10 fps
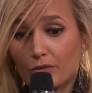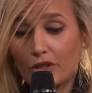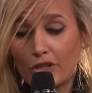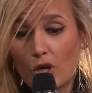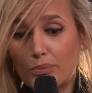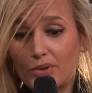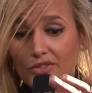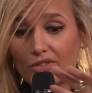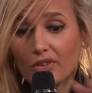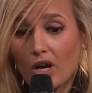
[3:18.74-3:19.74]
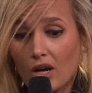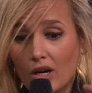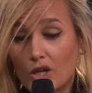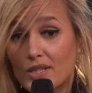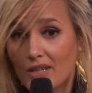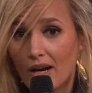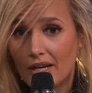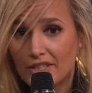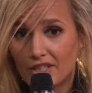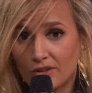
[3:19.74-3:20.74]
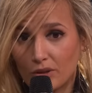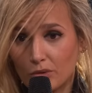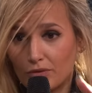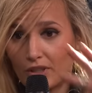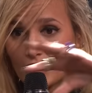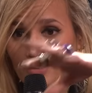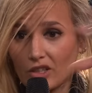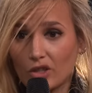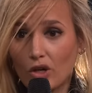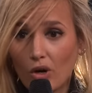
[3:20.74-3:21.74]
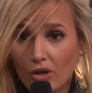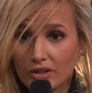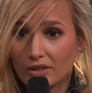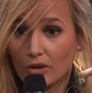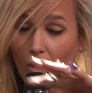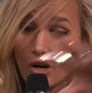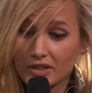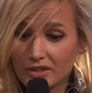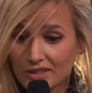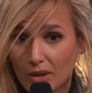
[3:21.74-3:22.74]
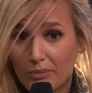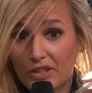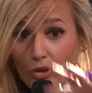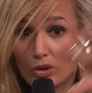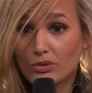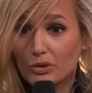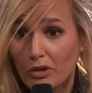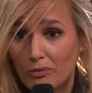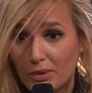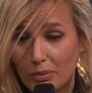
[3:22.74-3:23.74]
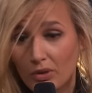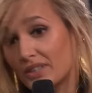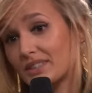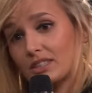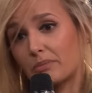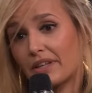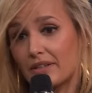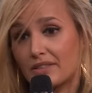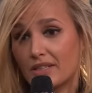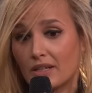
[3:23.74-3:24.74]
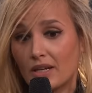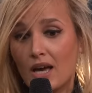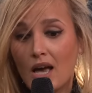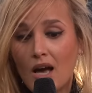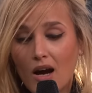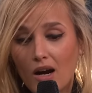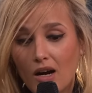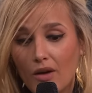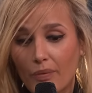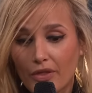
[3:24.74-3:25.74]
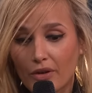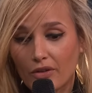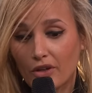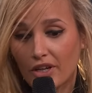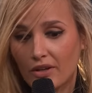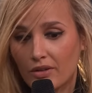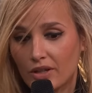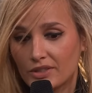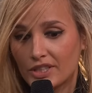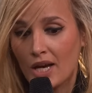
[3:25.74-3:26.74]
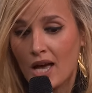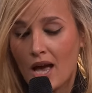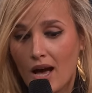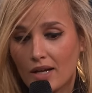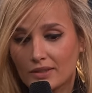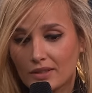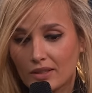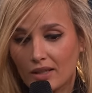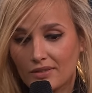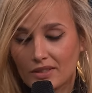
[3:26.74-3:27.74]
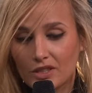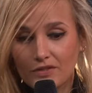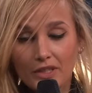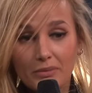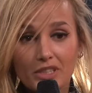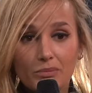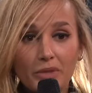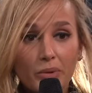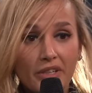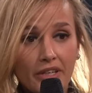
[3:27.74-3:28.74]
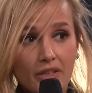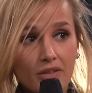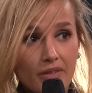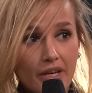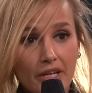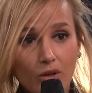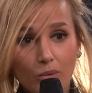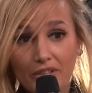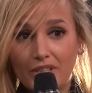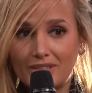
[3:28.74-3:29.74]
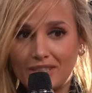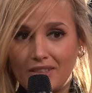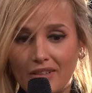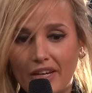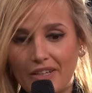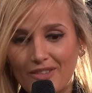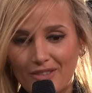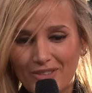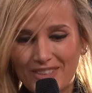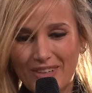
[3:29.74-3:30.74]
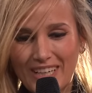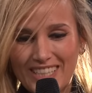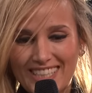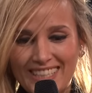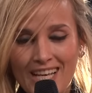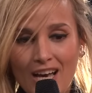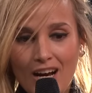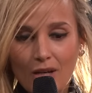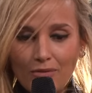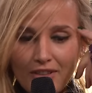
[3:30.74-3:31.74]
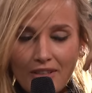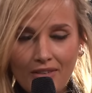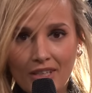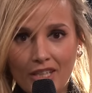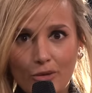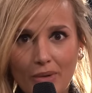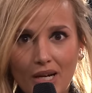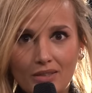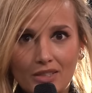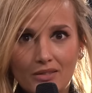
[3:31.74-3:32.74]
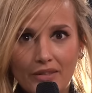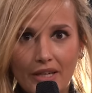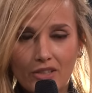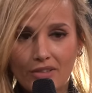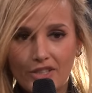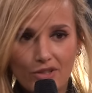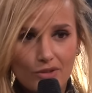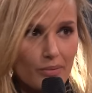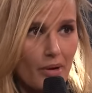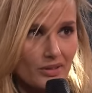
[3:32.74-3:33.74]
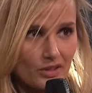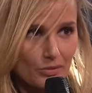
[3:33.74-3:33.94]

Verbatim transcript: you know, put uh, aside in the movie, like they're a horde, a horde or something, or a group of people that is menacing um, the, the heroes. And uh, I thought it's funny because me, when I hear they or when I see they in the direction, I'm think, thinking about like creatures from outer